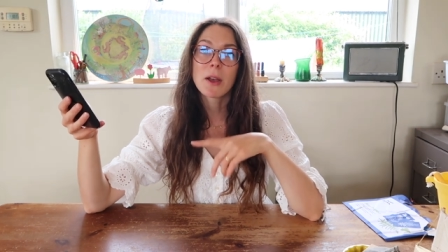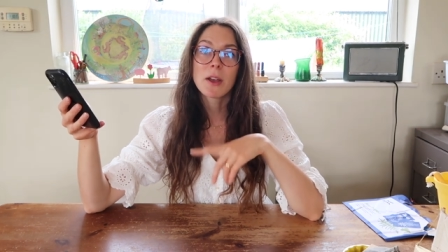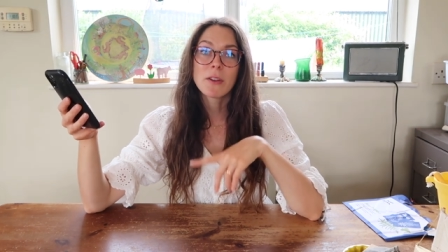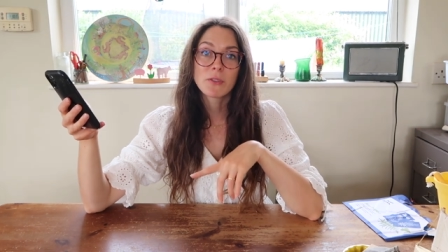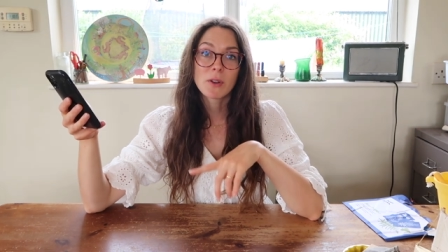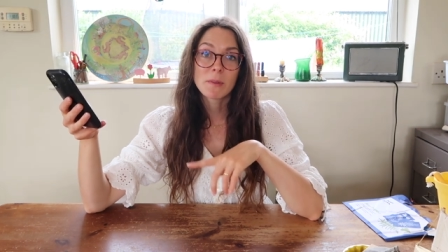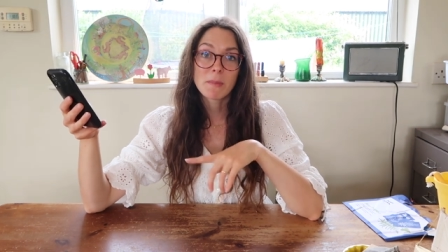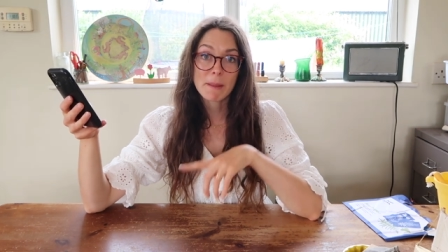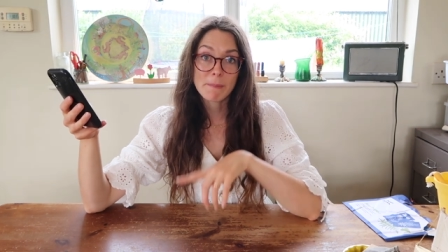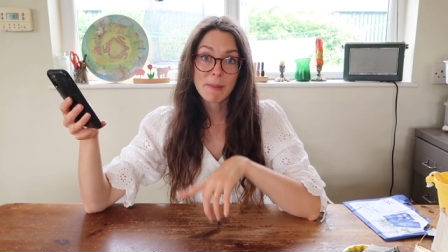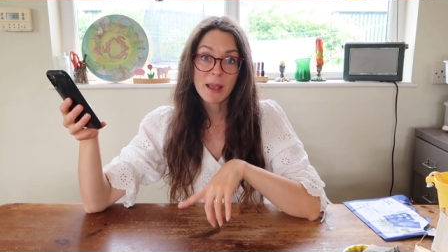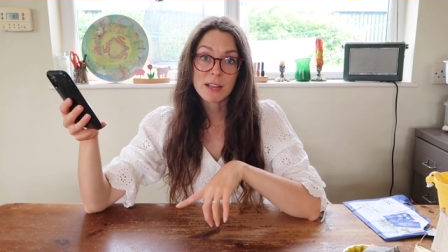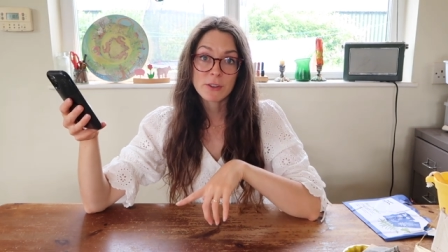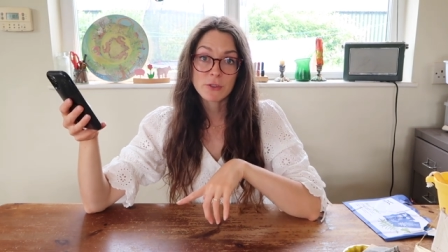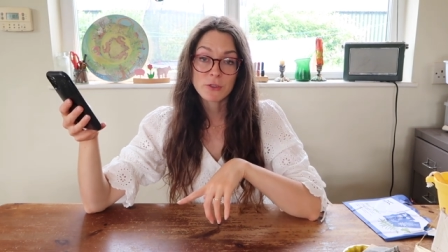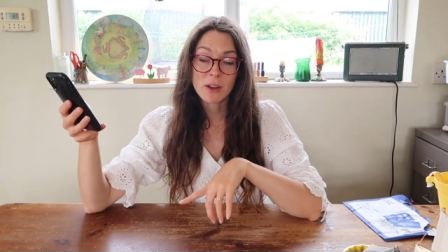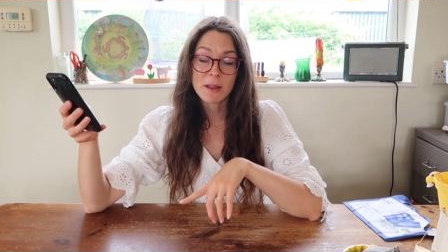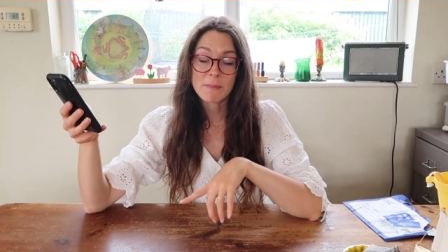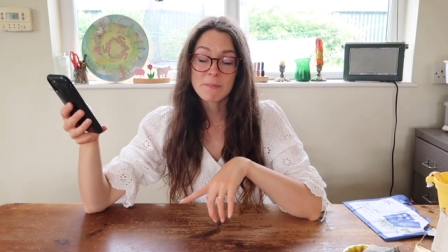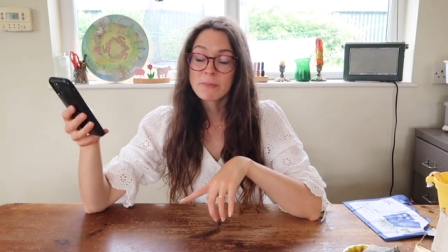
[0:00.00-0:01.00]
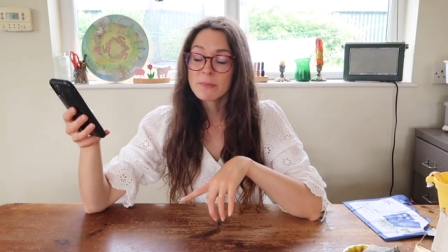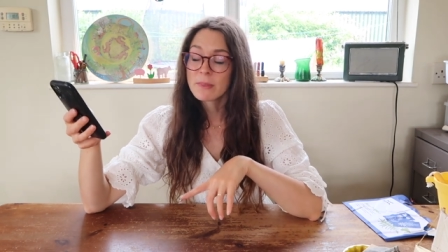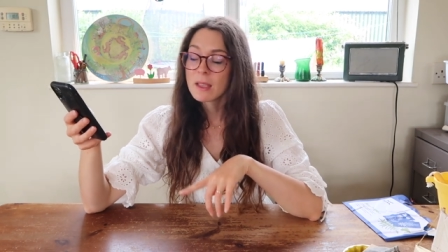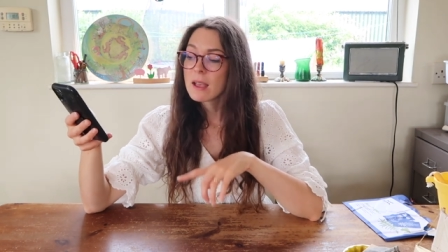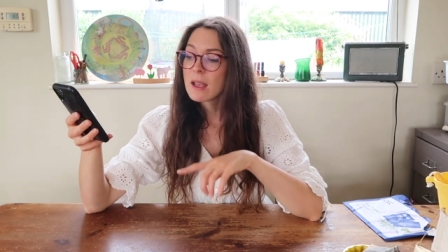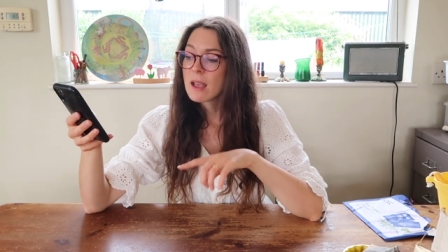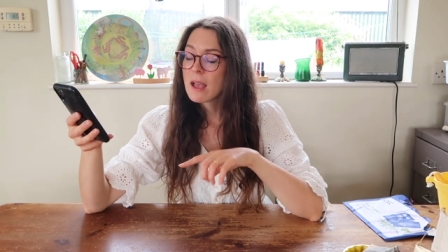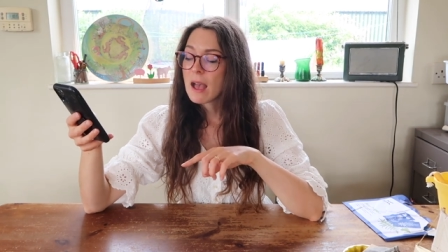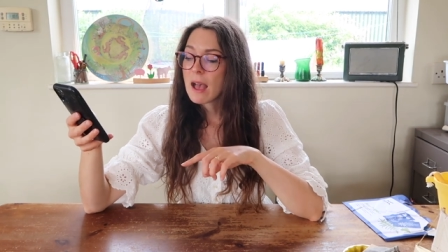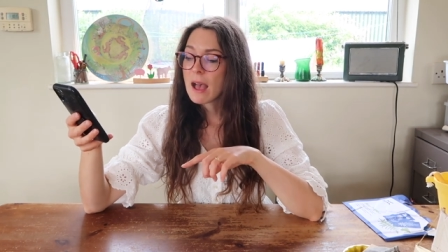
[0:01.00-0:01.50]
over on my Patreon,
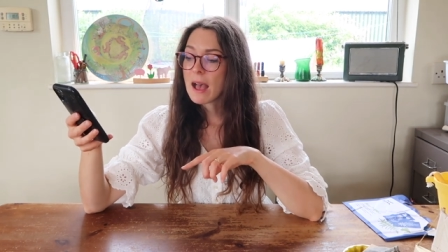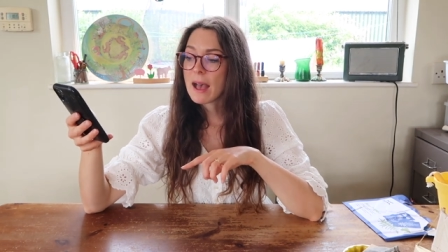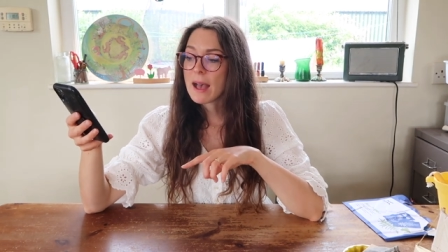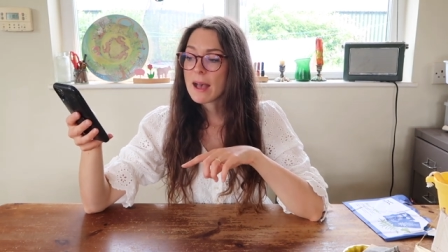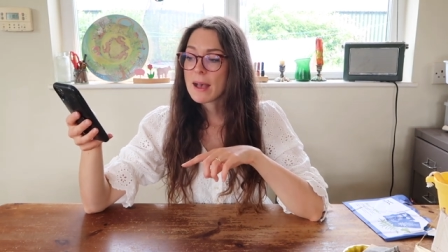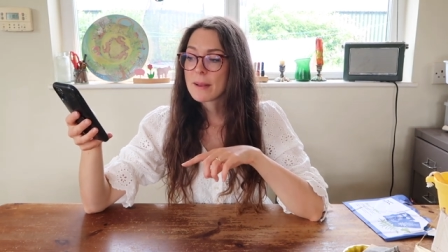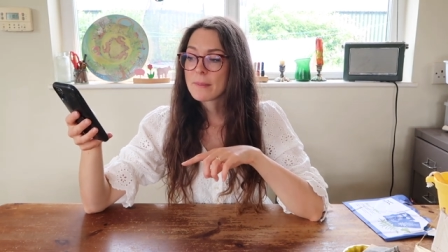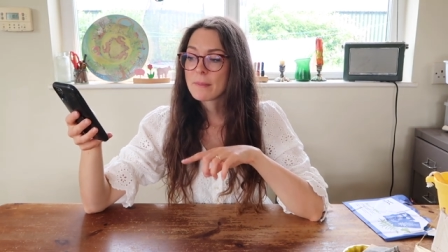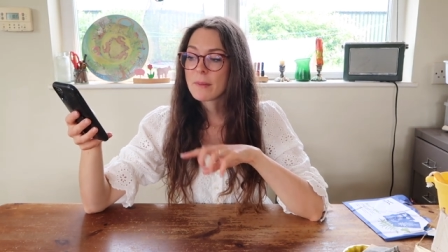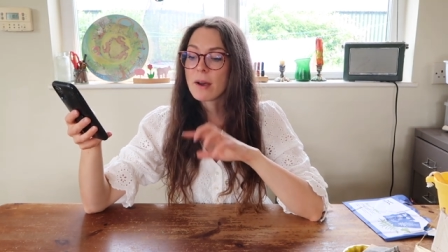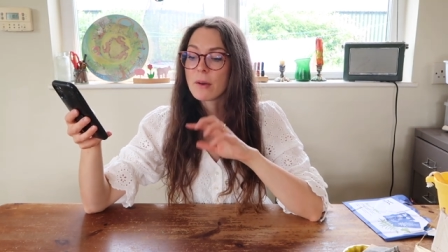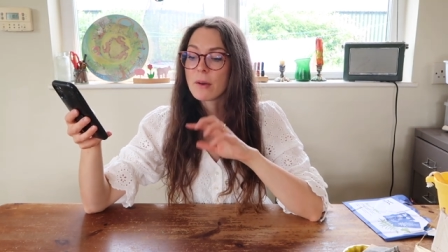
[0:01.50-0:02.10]
um,